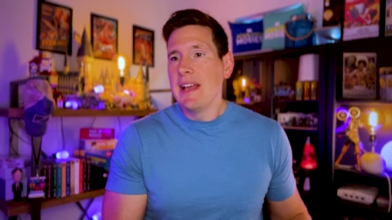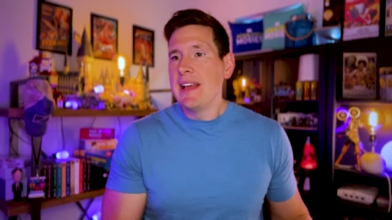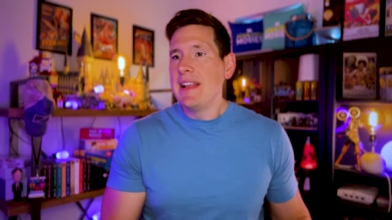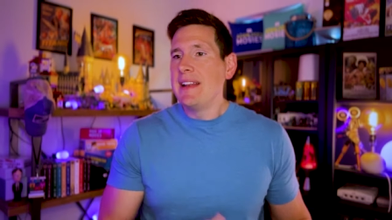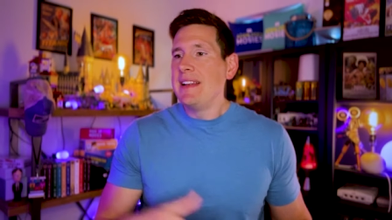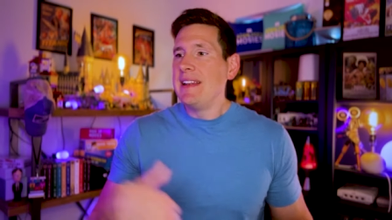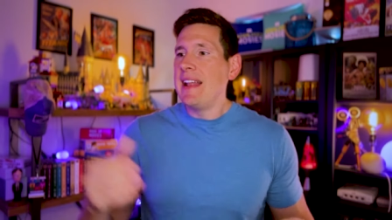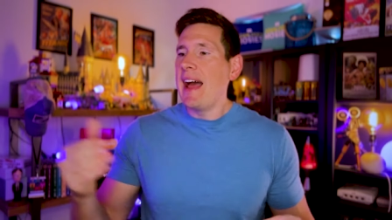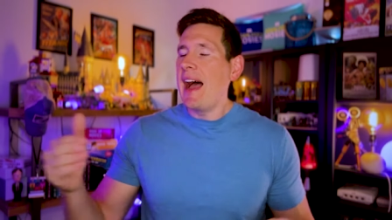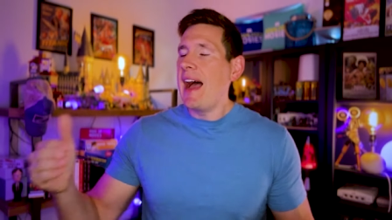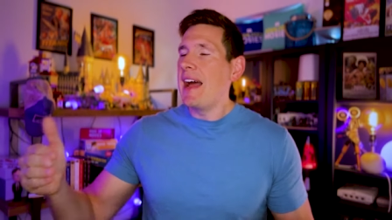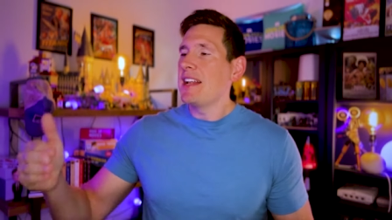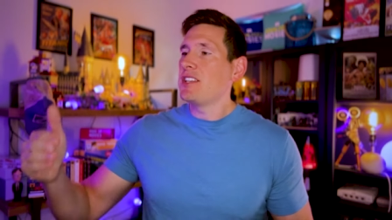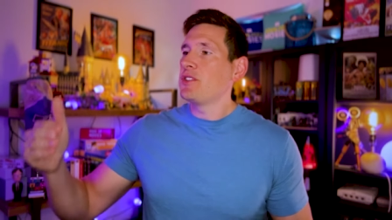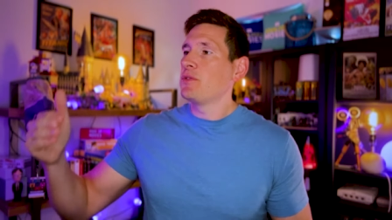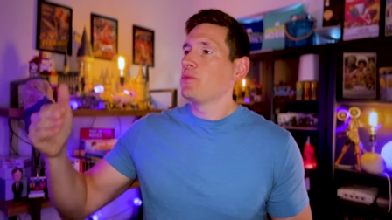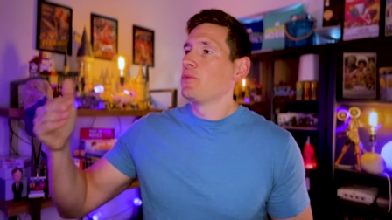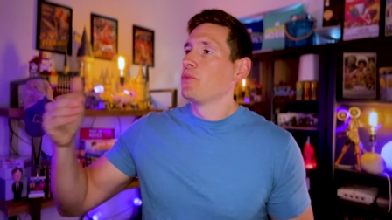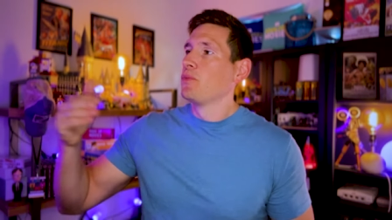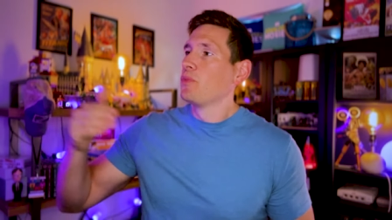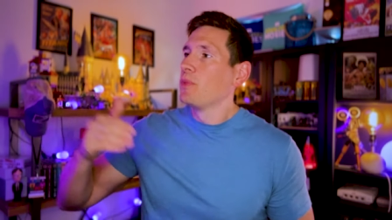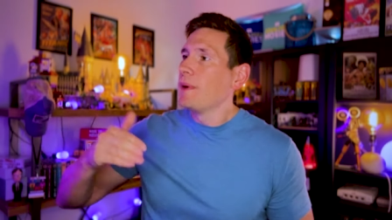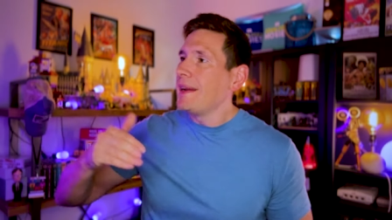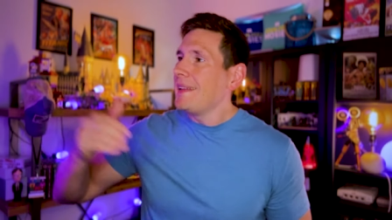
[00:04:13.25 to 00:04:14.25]
not
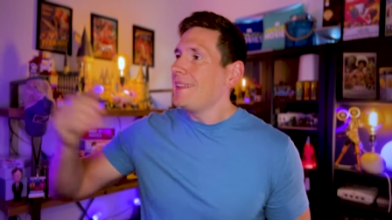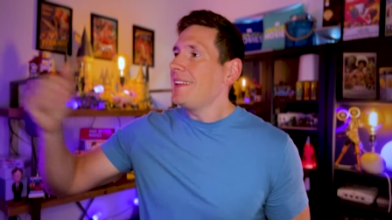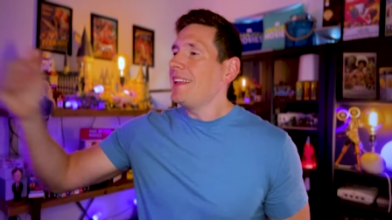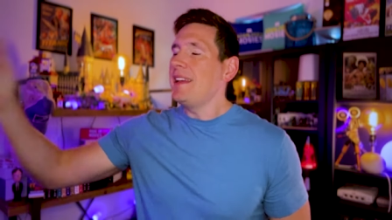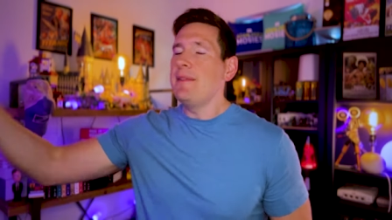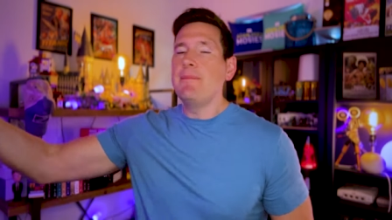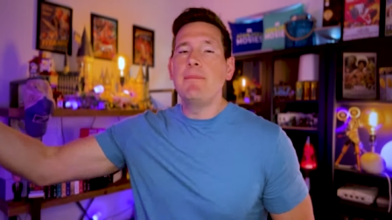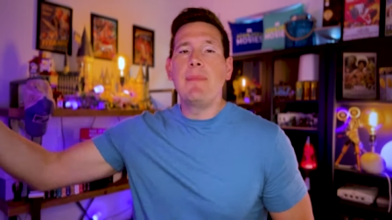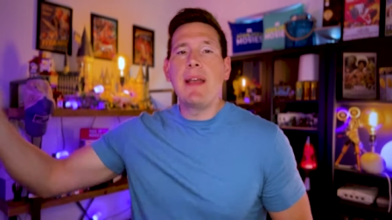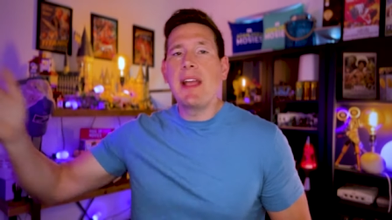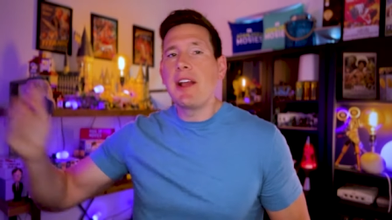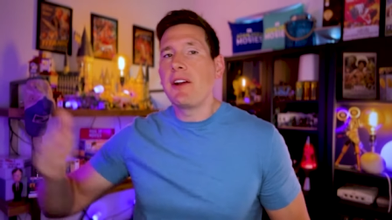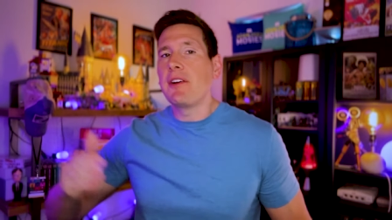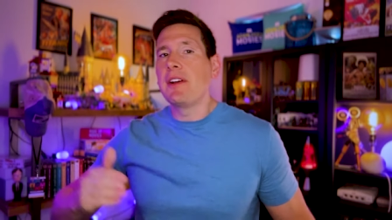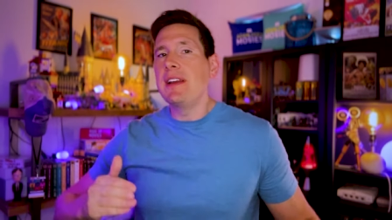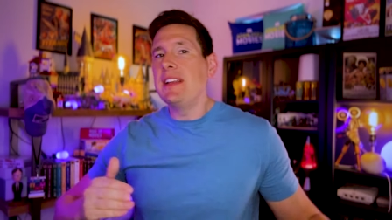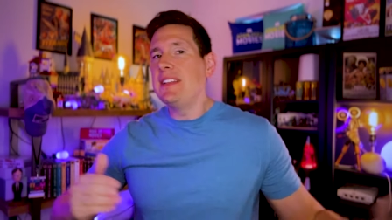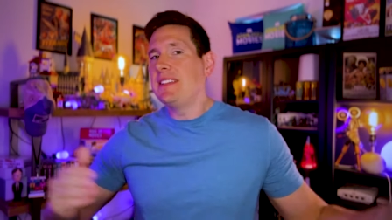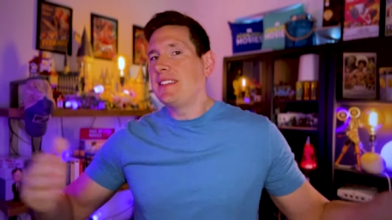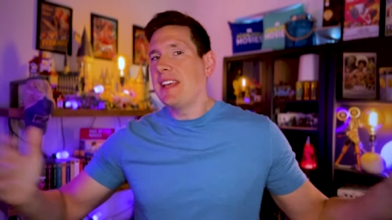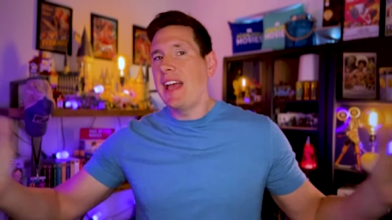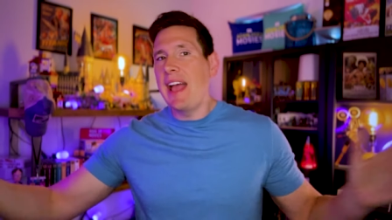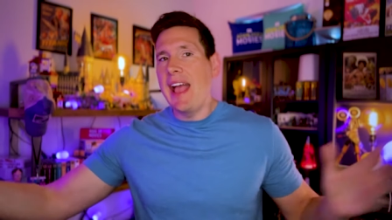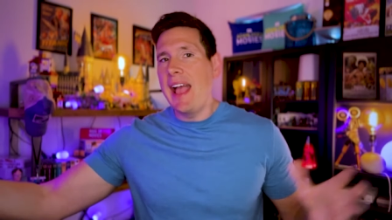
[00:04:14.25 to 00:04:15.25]
really married
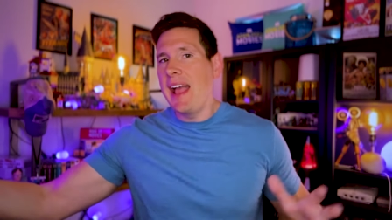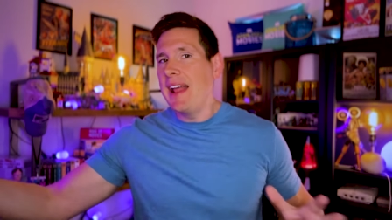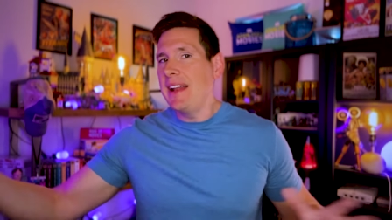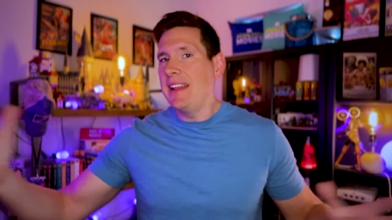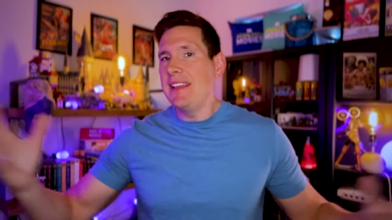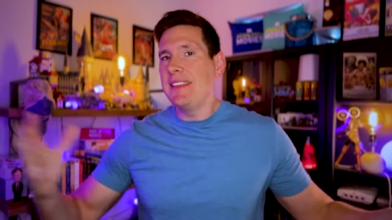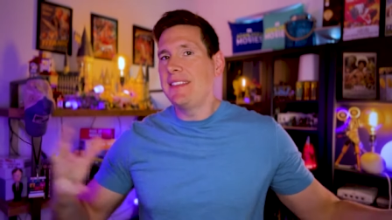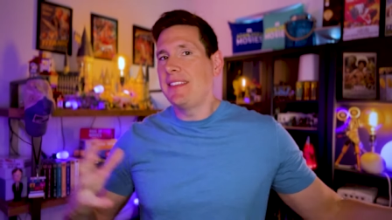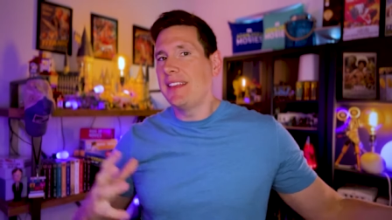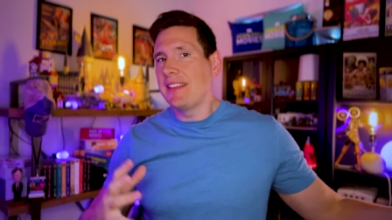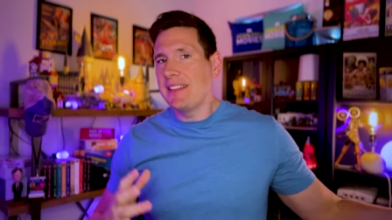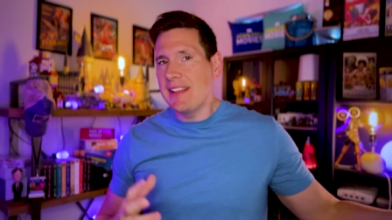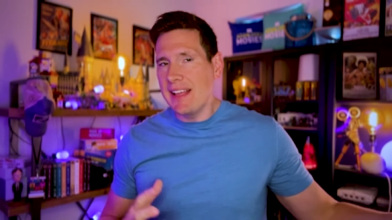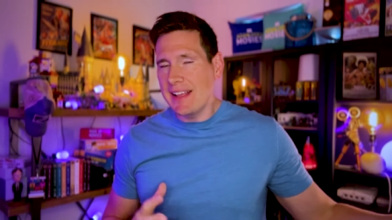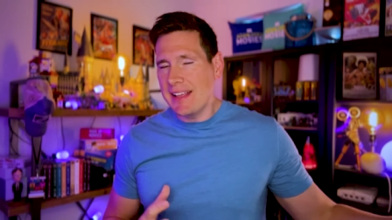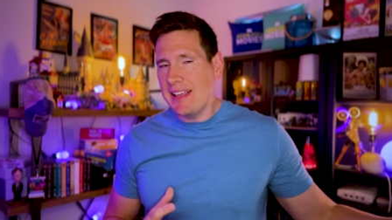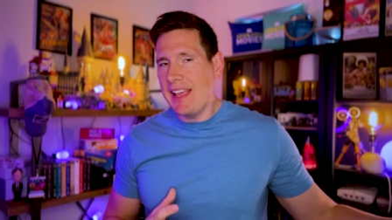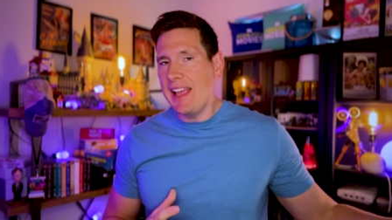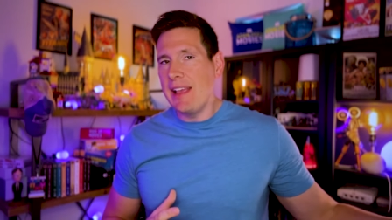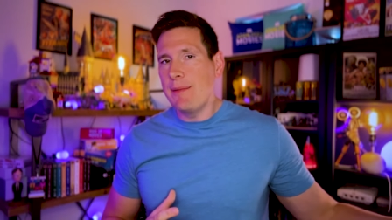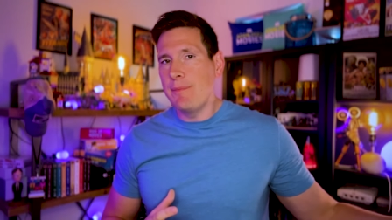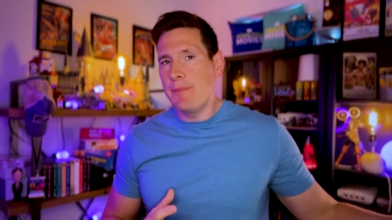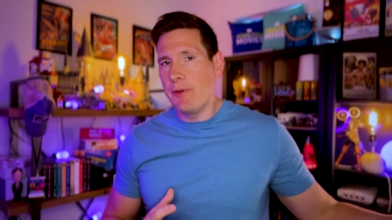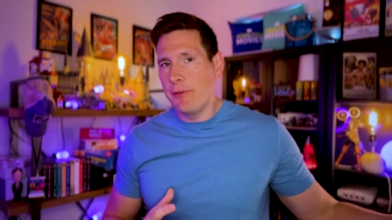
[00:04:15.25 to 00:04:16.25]
to anything that
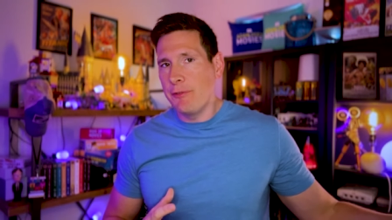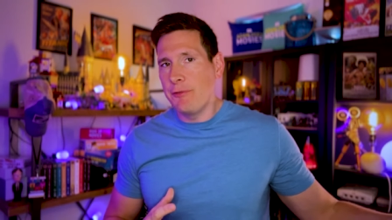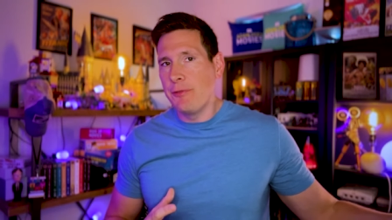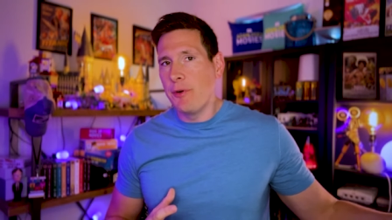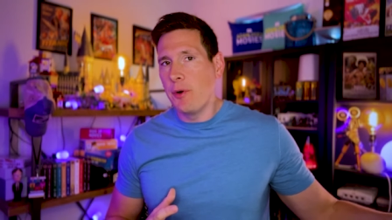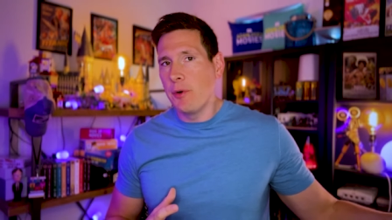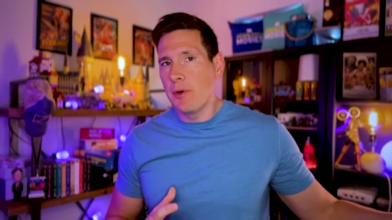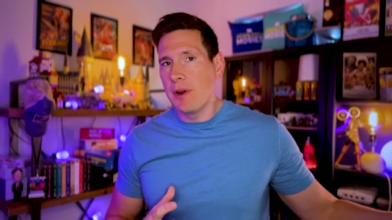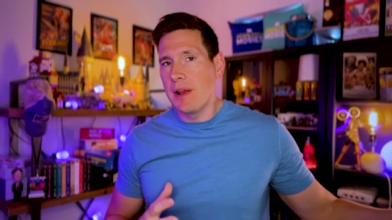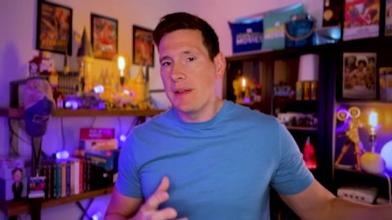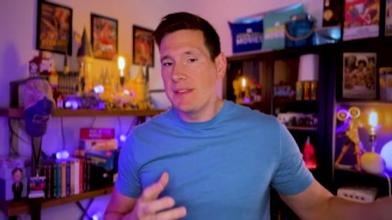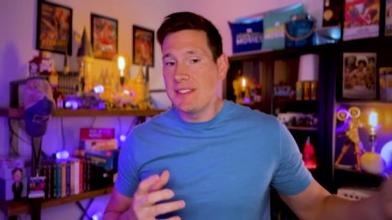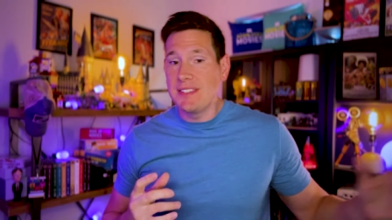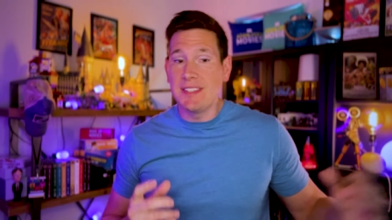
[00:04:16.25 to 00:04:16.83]
came before it,